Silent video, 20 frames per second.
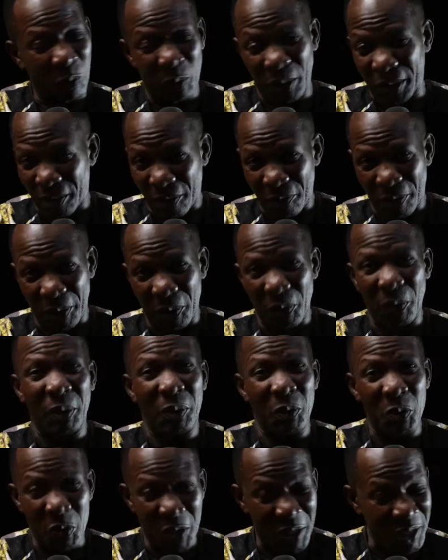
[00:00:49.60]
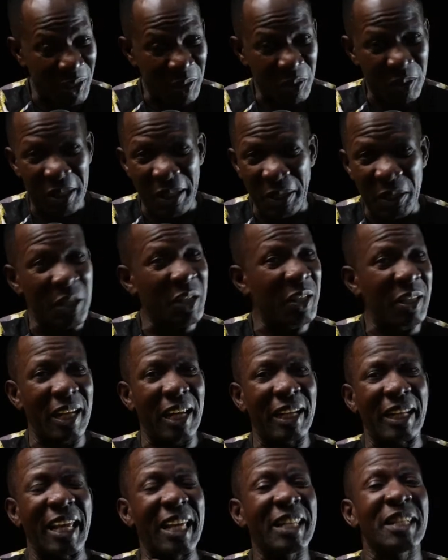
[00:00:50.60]
whatever you want.
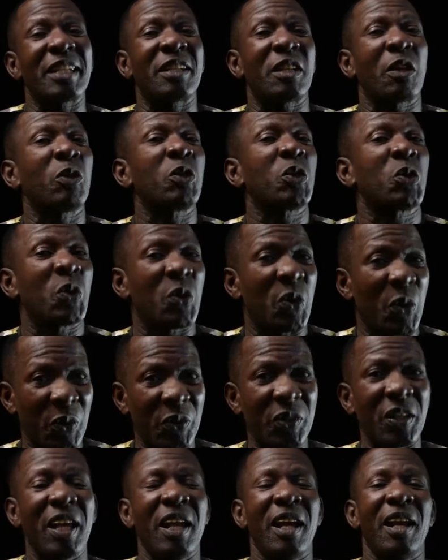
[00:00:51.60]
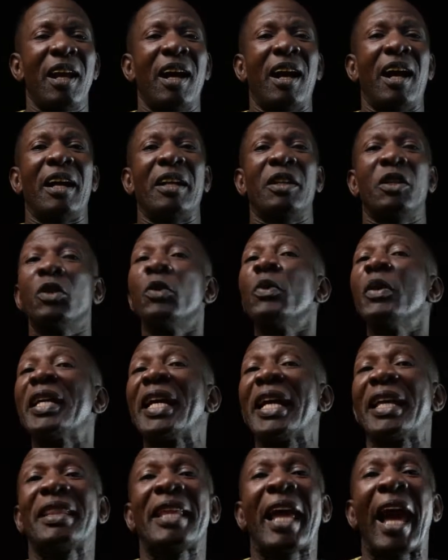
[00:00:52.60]
Registered SSL studios, and you will
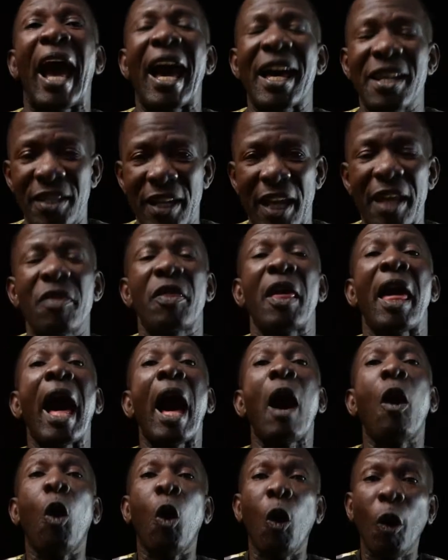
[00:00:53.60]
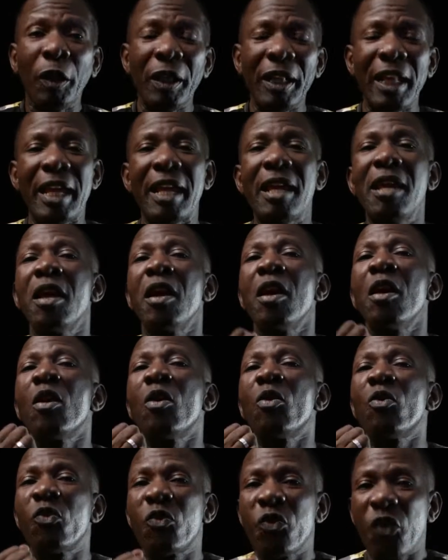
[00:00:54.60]
get the answer. There are only
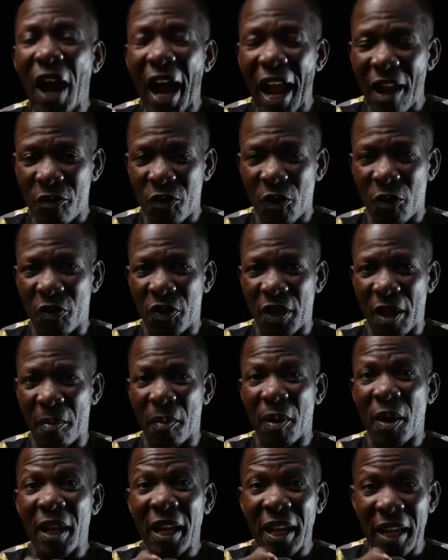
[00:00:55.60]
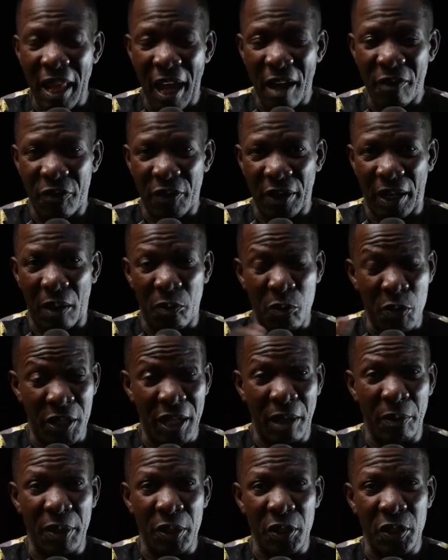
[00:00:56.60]
five of them in Africa which
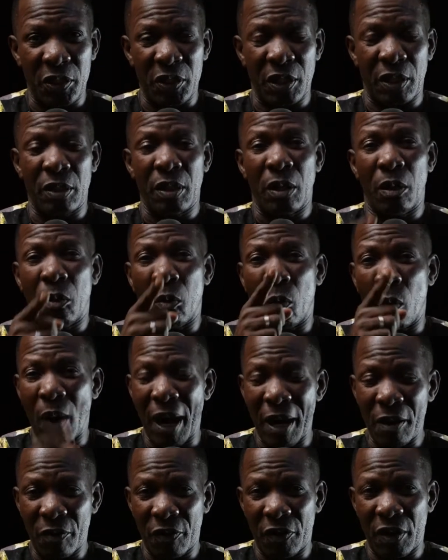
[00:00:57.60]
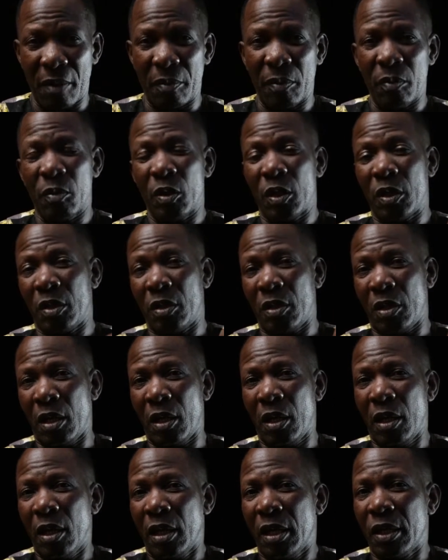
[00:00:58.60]
are registered. One of them
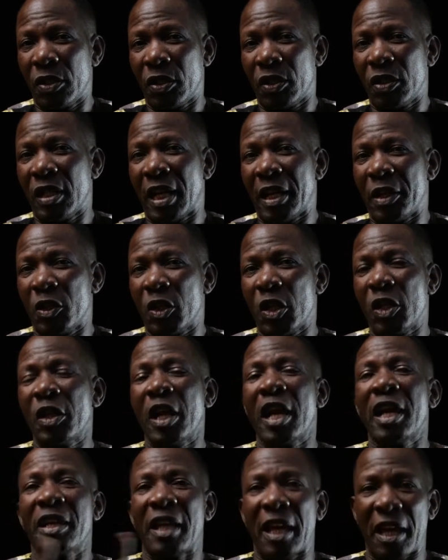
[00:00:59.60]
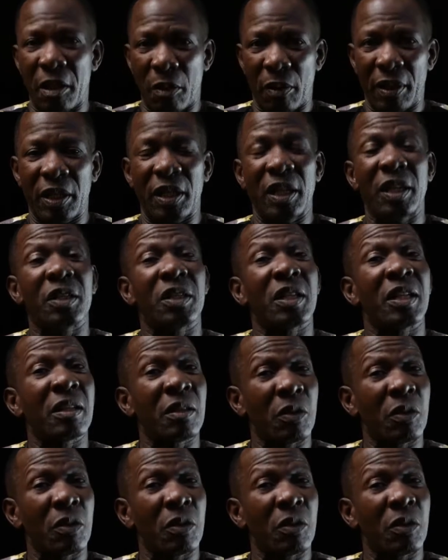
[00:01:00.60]
is in Nigeria, the other one is in